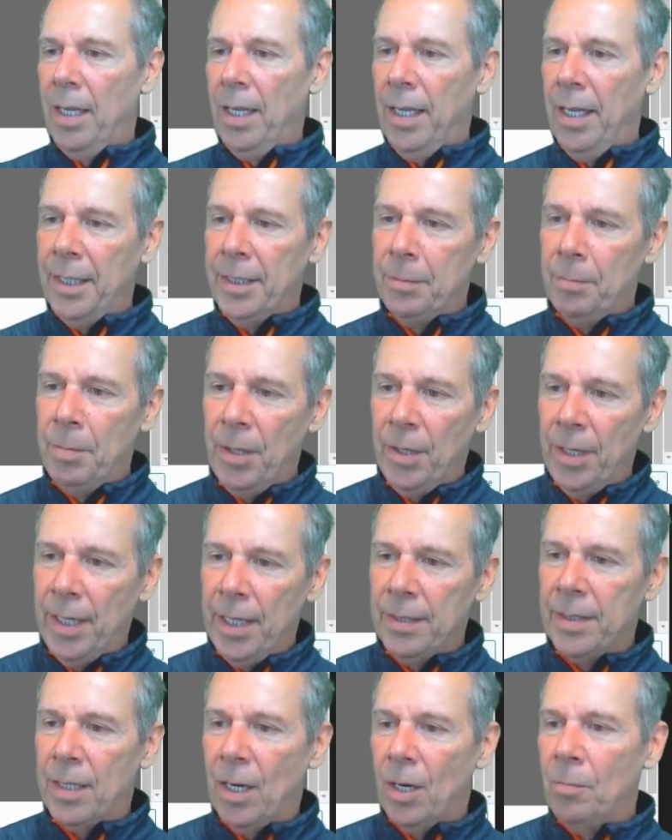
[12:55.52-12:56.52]

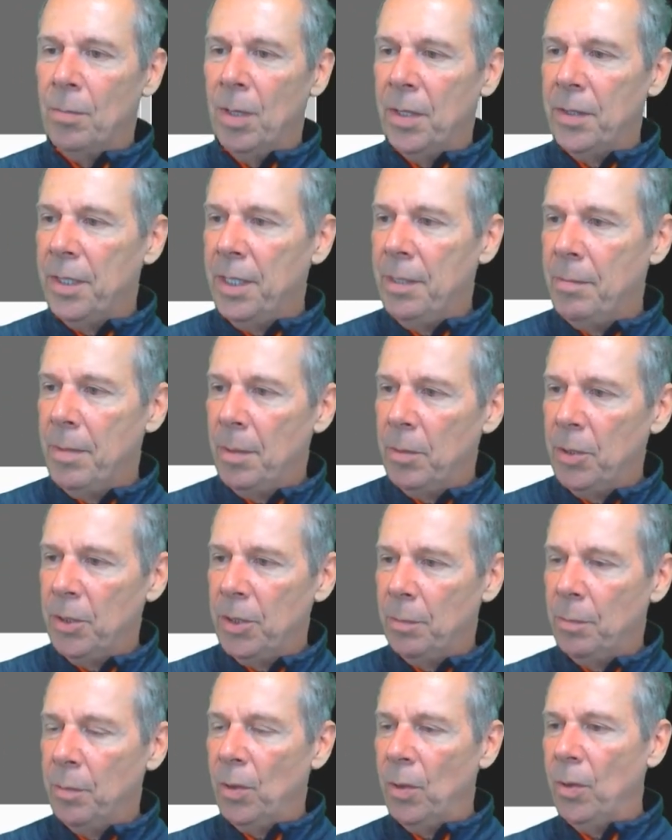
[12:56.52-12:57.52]
experience our monthly
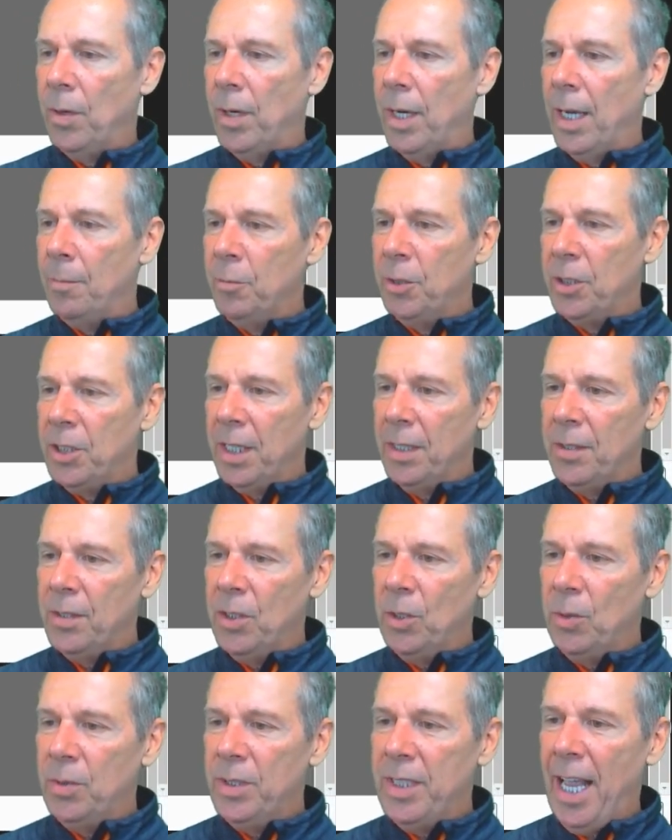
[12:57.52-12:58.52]
membership program, which gets
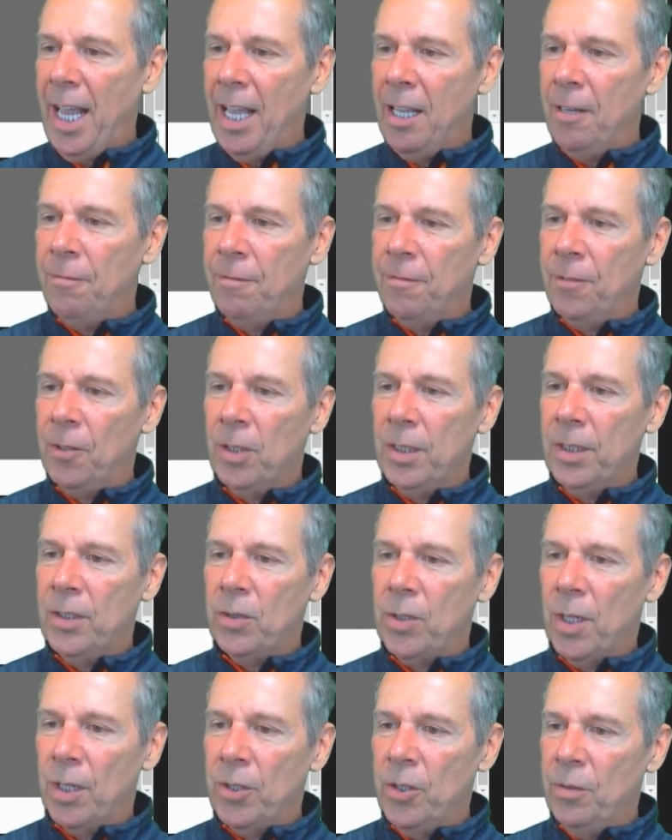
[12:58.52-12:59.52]
you 10 full
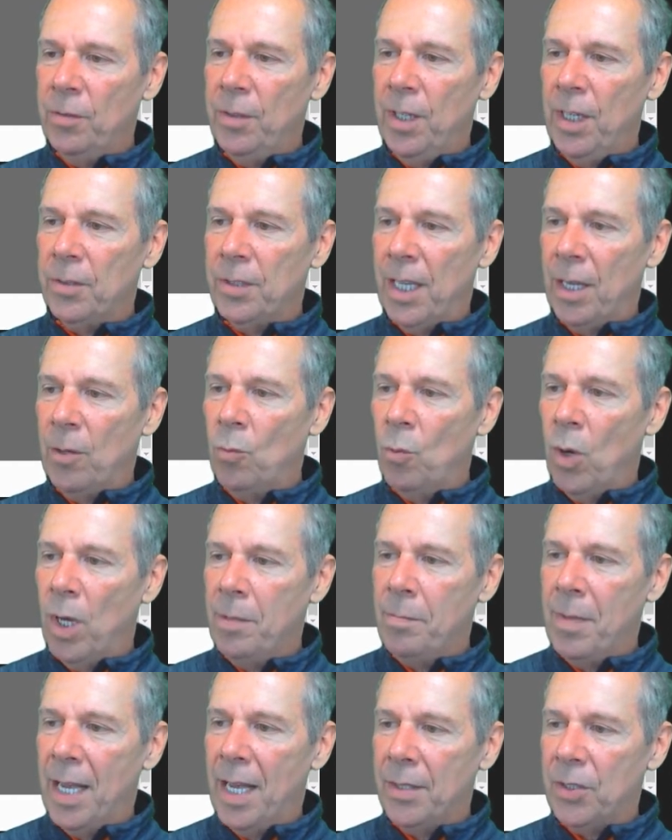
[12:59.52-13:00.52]
instructional videos and
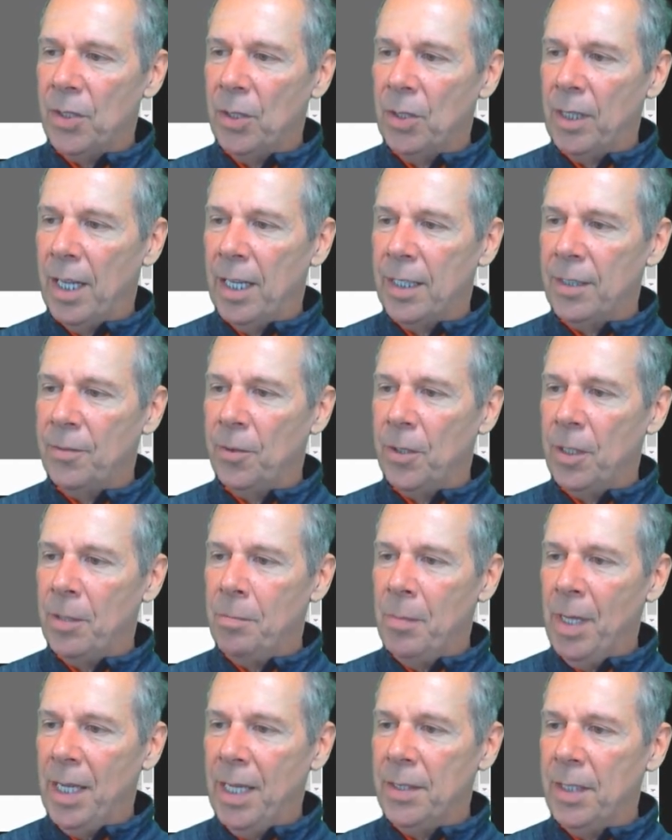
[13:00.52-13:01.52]
1 masterclass for an
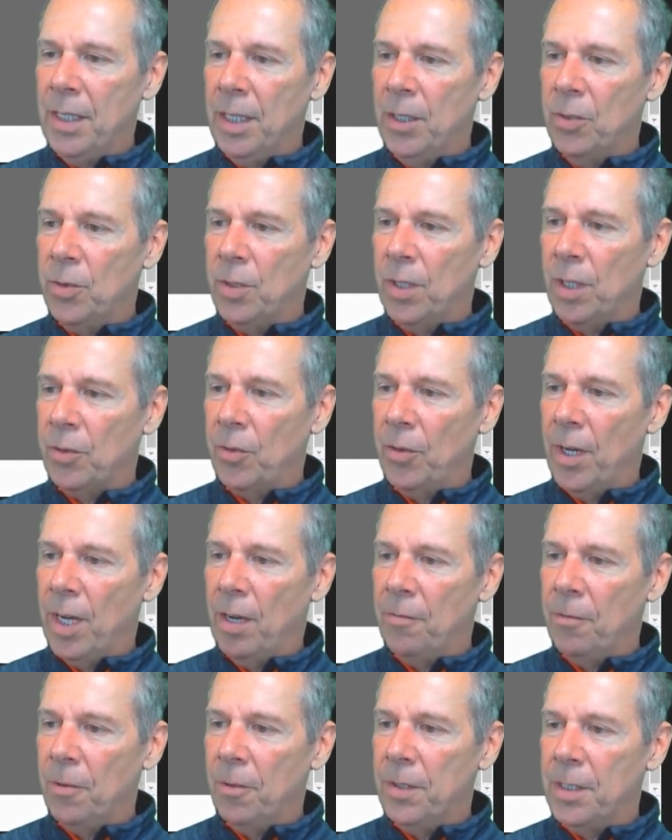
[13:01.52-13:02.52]
amazing introductory
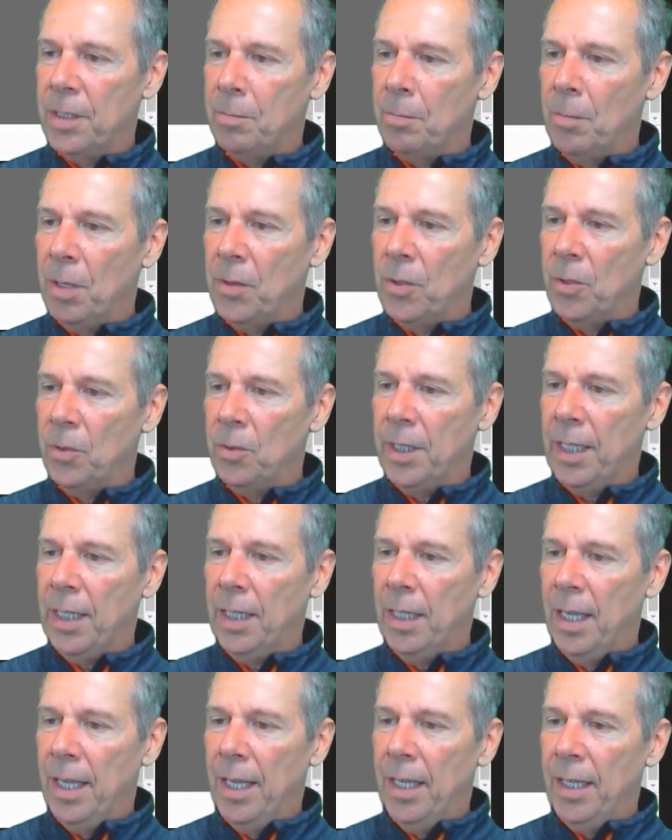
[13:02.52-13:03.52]
offer. This month only,
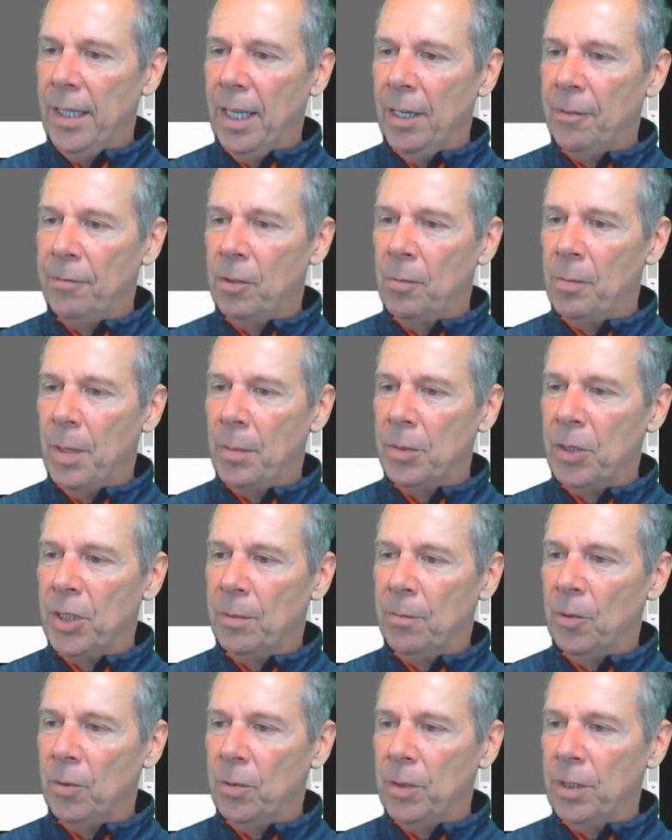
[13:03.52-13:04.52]
get a full
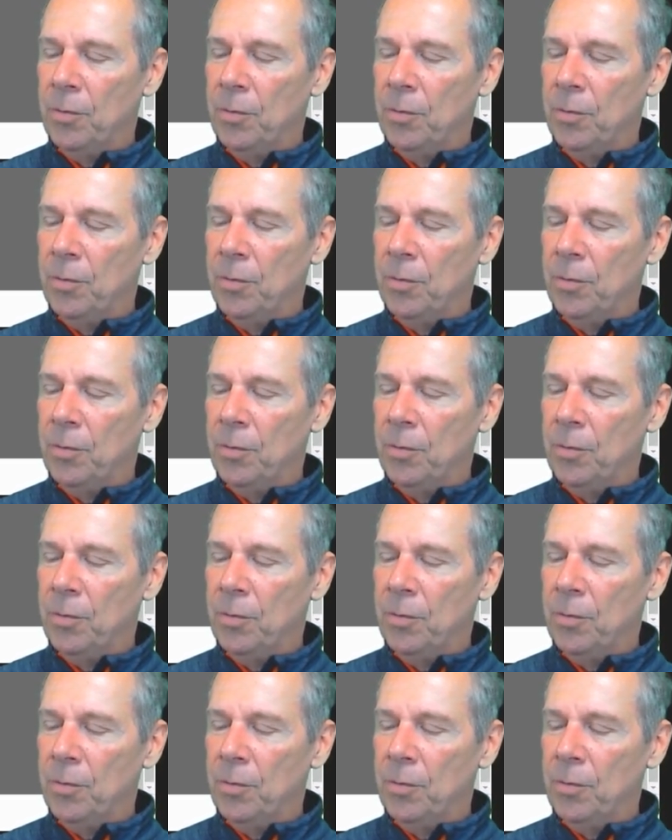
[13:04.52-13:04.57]
membership for only